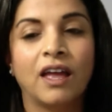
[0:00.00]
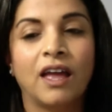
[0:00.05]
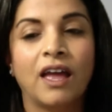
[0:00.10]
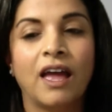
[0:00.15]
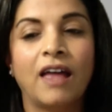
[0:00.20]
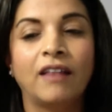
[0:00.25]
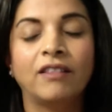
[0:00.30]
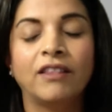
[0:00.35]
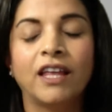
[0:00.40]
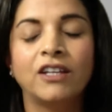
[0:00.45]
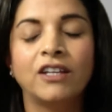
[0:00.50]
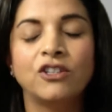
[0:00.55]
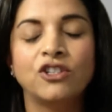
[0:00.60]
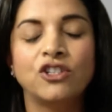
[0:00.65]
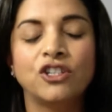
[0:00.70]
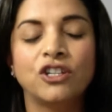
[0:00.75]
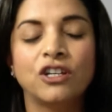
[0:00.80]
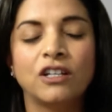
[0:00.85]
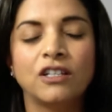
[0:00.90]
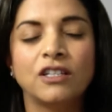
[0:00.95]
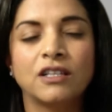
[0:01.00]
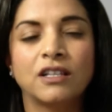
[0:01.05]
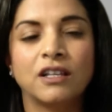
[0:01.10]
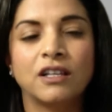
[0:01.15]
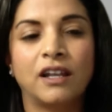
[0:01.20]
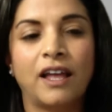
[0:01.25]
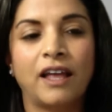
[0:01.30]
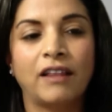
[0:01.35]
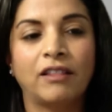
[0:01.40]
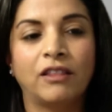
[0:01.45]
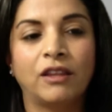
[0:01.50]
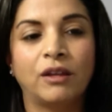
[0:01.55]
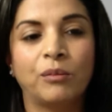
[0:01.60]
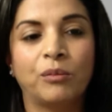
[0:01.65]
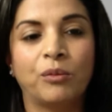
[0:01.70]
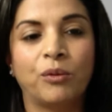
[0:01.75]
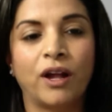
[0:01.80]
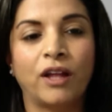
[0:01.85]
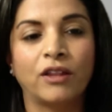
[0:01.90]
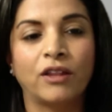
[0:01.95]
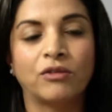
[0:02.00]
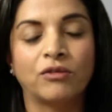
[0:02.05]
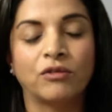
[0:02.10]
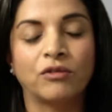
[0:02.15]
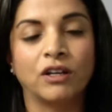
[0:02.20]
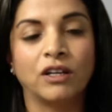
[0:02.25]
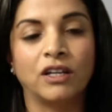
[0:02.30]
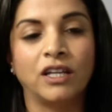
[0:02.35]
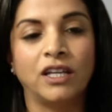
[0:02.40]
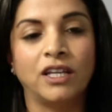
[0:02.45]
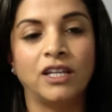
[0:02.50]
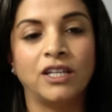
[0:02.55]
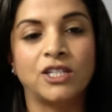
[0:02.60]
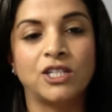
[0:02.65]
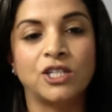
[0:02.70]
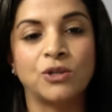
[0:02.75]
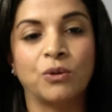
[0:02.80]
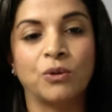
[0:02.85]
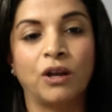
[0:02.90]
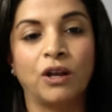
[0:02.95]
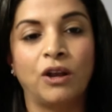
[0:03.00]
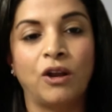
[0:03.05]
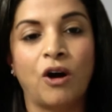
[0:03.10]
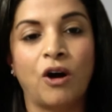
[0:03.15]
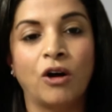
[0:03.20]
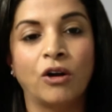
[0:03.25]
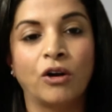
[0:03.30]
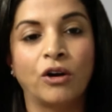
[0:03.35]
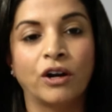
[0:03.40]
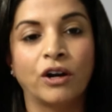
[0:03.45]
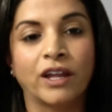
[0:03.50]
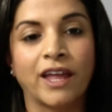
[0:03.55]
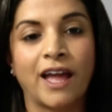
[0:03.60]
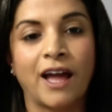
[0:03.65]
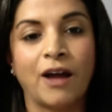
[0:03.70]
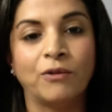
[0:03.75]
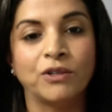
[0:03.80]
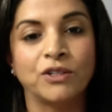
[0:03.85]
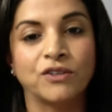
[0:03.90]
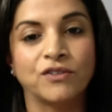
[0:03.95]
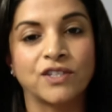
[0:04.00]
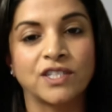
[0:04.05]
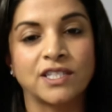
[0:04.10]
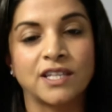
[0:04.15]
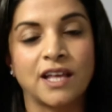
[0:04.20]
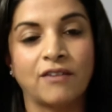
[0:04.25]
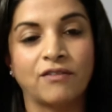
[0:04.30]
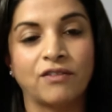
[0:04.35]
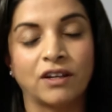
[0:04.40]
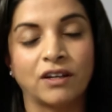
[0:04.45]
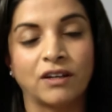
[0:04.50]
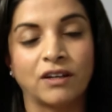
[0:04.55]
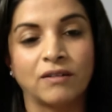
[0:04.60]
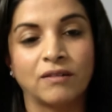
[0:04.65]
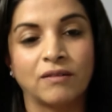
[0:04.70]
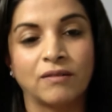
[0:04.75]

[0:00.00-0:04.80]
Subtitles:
and then just let the breath release to a longer count of 7.